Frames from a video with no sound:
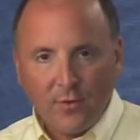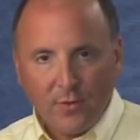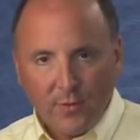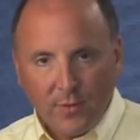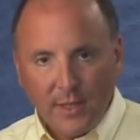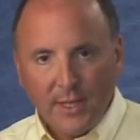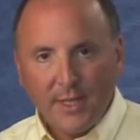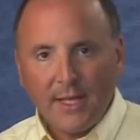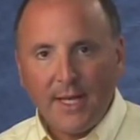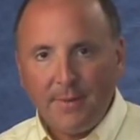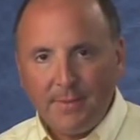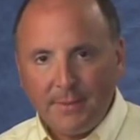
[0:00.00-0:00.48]

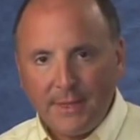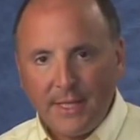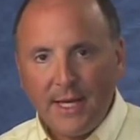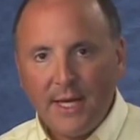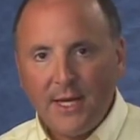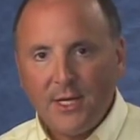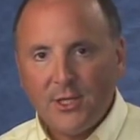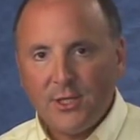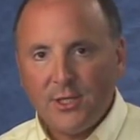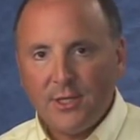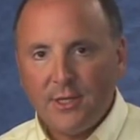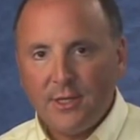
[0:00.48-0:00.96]
real
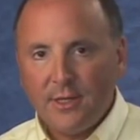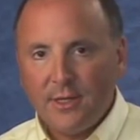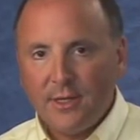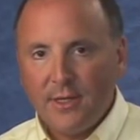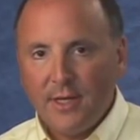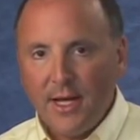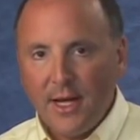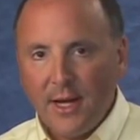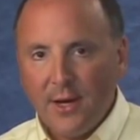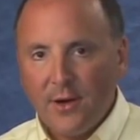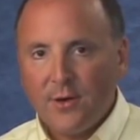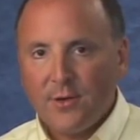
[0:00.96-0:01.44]
application
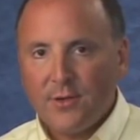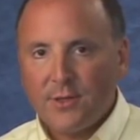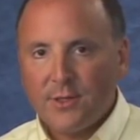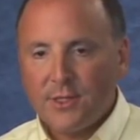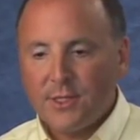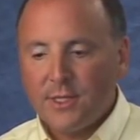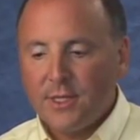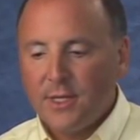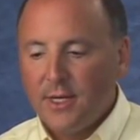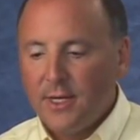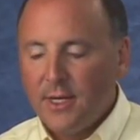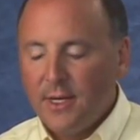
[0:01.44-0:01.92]
errors,